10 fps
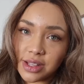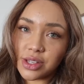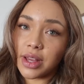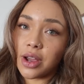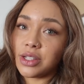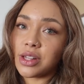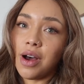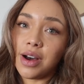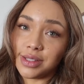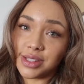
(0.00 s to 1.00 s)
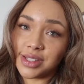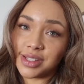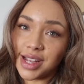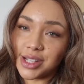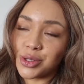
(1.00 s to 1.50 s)
So they go to the
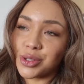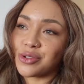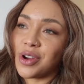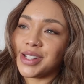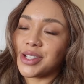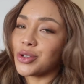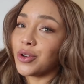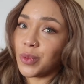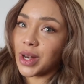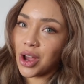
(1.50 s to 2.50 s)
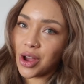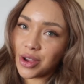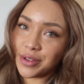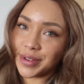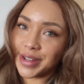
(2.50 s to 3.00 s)
aunt's and try to sort of win her
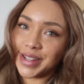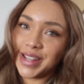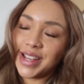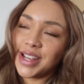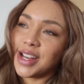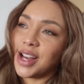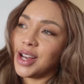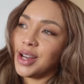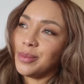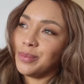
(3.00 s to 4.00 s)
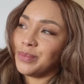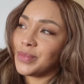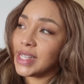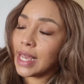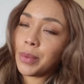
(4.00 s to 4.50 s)
over
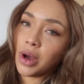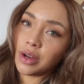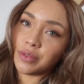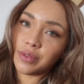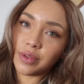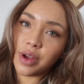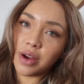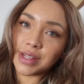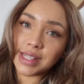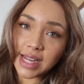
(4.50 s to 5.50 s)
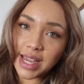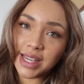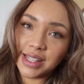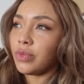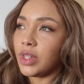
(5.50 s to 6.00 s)
to get part of her
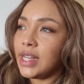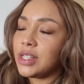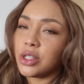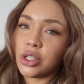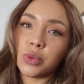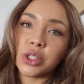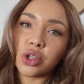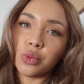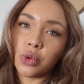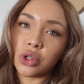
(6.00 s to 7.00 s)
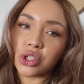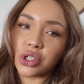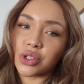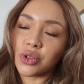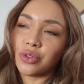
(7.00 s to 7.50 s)
estate. It's a good one to watch
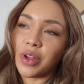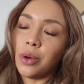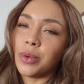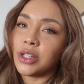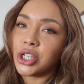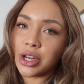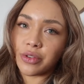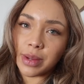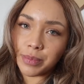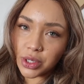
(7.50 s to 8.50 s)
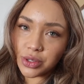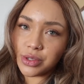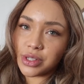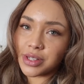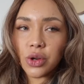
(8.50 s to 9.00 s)
to sort of help with the January
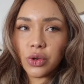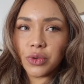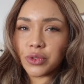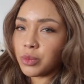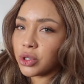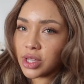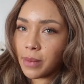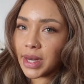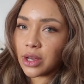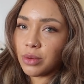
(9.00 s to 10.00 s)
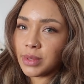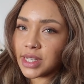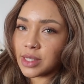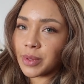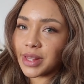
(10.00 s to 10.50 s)
blues. I don't often watch that many
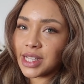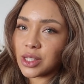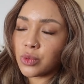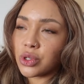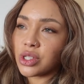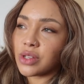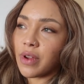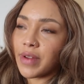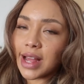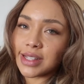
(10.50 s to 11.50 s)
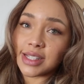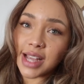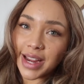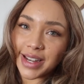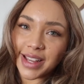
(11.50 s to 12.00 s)
comedies, but this was very
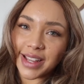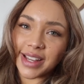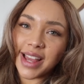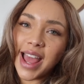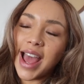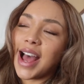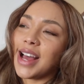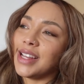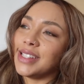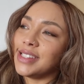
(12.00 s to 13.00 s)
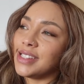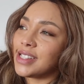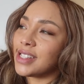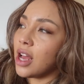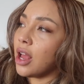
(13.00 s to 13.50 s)
entertaining and
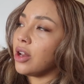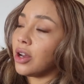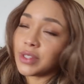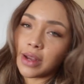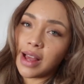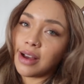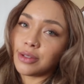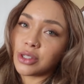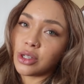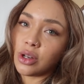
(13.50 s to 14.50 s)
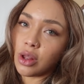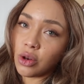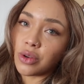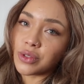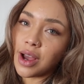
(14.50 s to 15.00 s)
I laughed out loud a
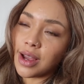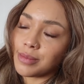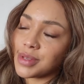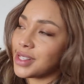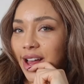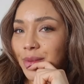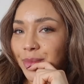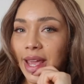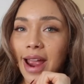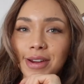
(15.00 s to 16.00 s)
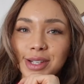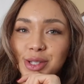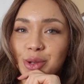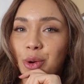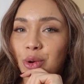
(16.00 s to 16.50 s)
lot of times. The
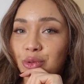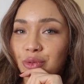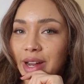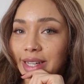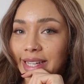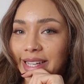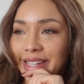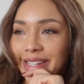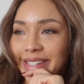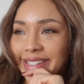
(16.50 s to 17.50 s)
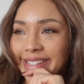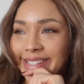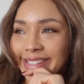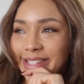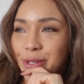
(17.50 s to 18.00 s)
characters are all really
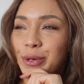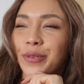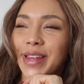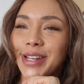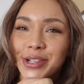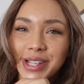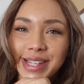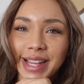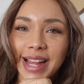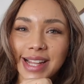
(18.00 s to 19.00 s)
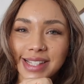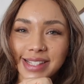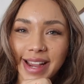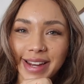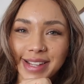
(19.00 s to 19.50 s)
sort of interesting and
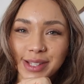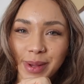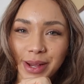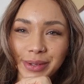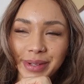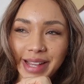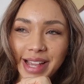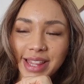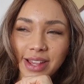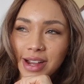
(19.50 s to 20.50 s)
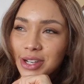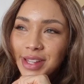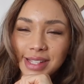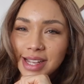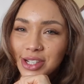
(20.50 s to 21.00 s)
entertaining as well. That I don't
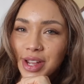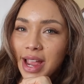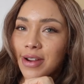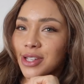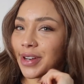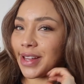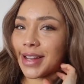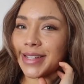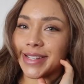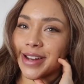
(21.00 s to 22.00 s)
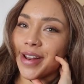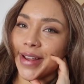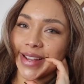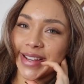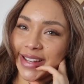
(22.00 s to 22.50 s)
think there's actually a character in it that I didn't
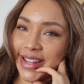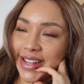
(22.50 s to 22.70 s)
like.